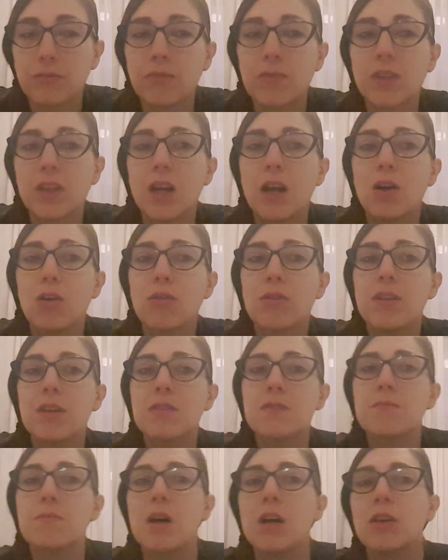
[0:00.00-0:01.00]
Now,
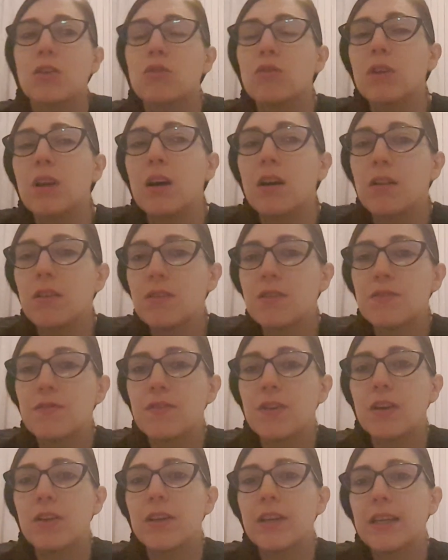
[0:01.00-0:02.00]
this macular is
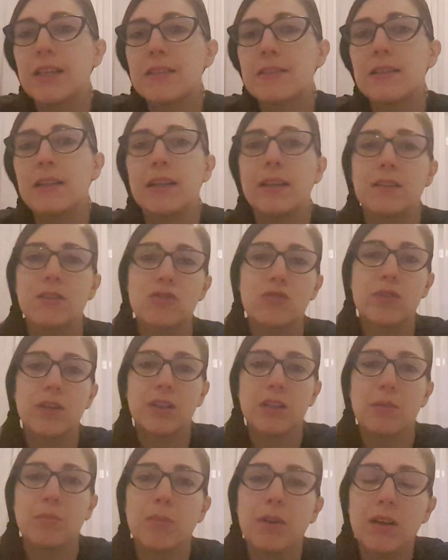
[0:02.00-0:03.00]
very easily
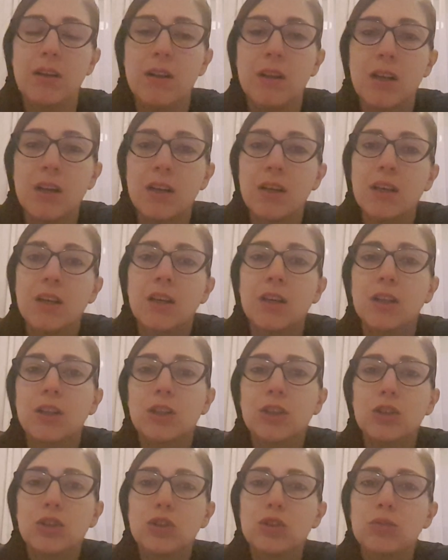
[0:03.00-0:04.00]
treatable
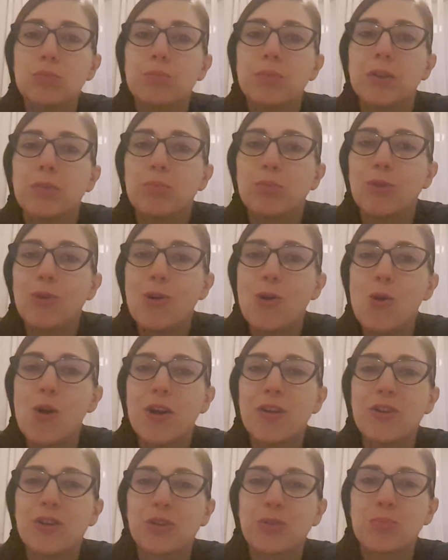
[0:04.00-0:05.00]
to people who
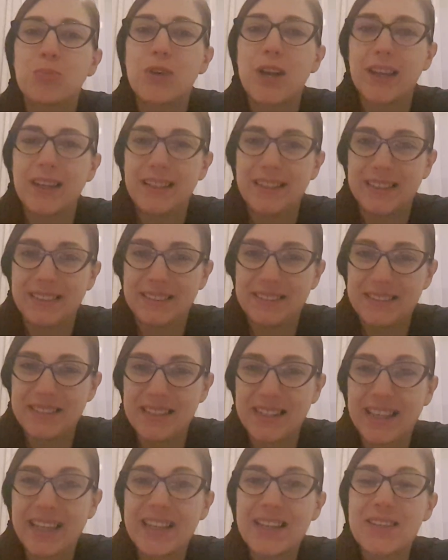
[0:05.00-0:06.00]
are not pregnant.
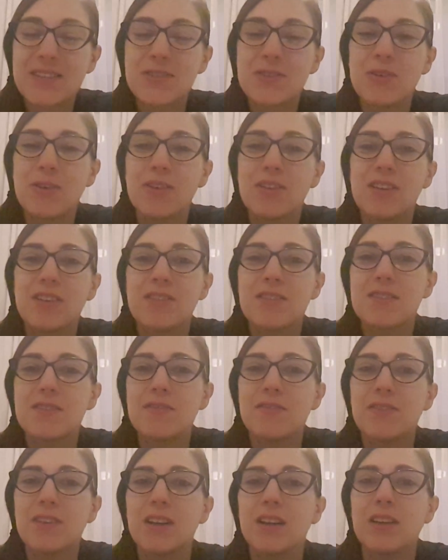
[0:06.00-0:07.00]
So there is a
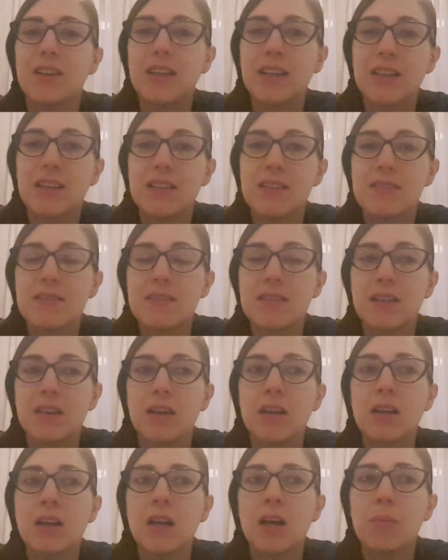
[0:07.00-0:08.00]
very easy
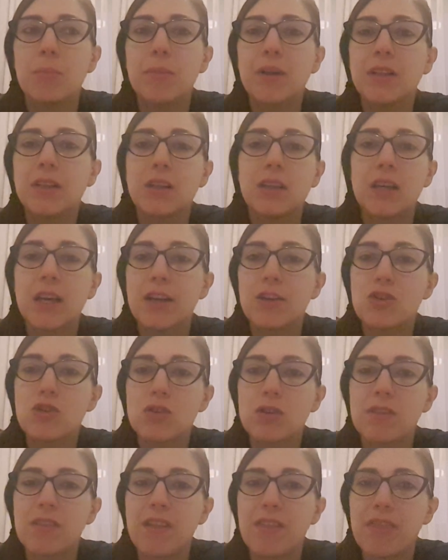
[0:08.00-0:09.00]

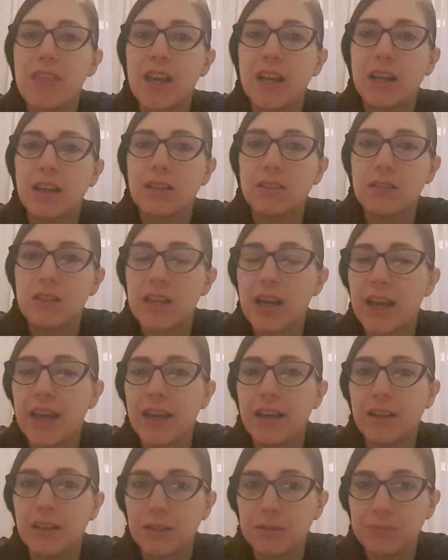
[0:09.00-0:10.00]
medication that they can
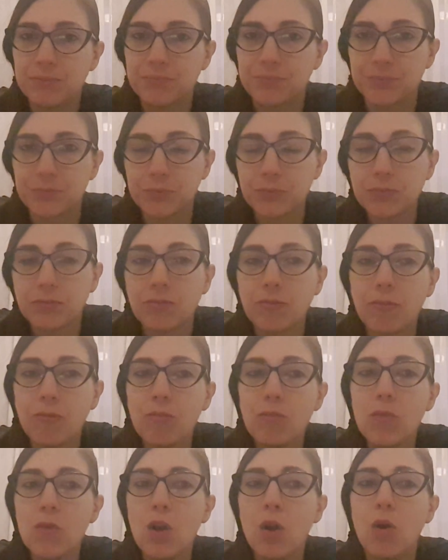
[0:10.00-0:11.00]
take,
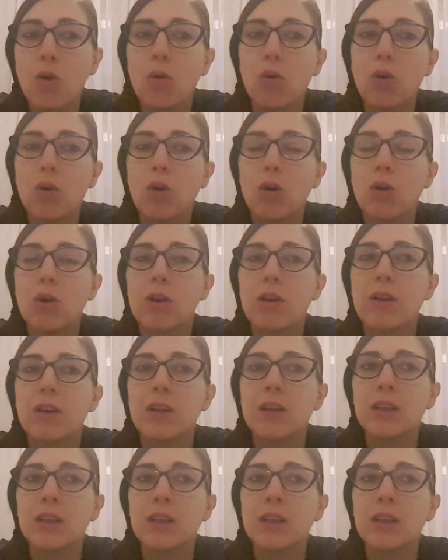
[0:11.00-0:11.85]
or